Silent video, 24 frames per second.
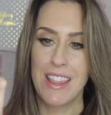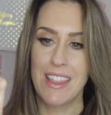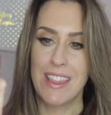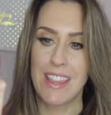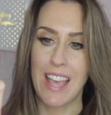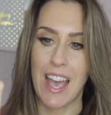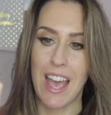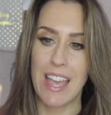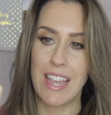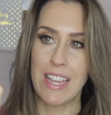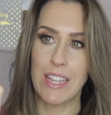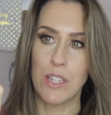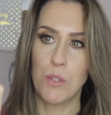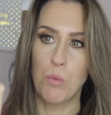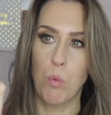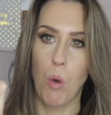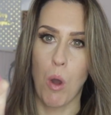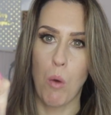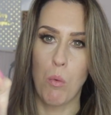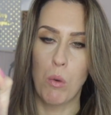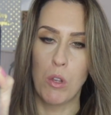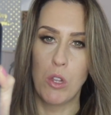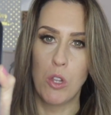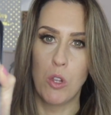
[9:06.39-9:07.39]
That is
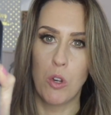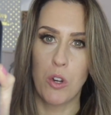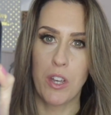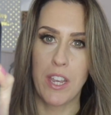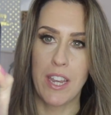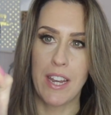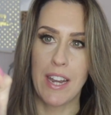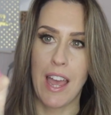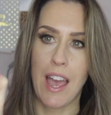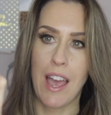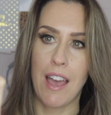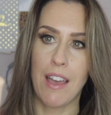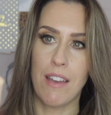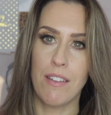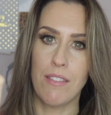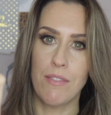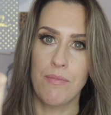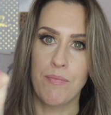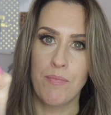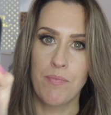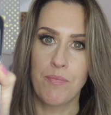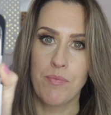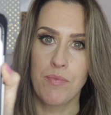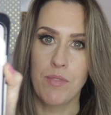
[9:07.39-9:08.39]
what we're looking at
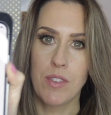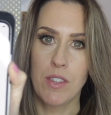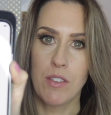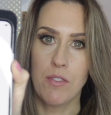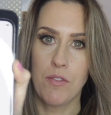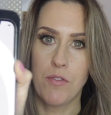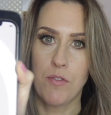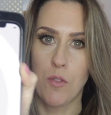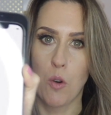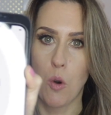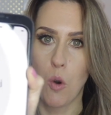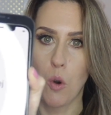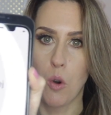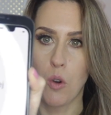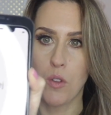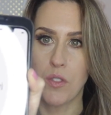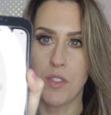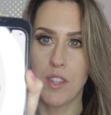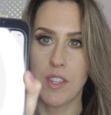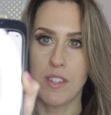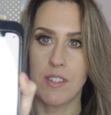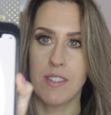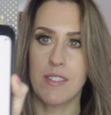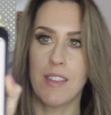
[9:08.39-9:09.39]

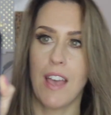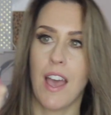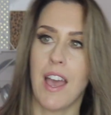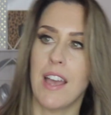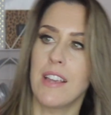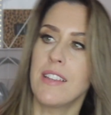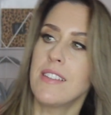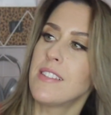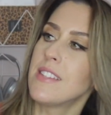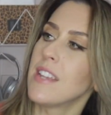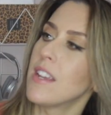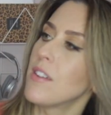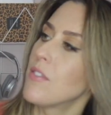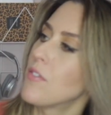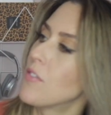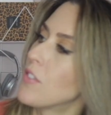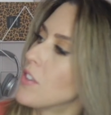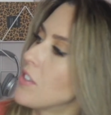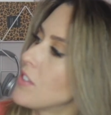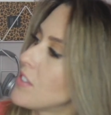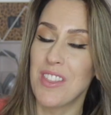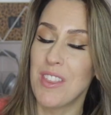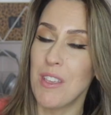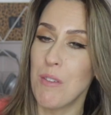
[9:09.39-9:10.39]
for the size difference.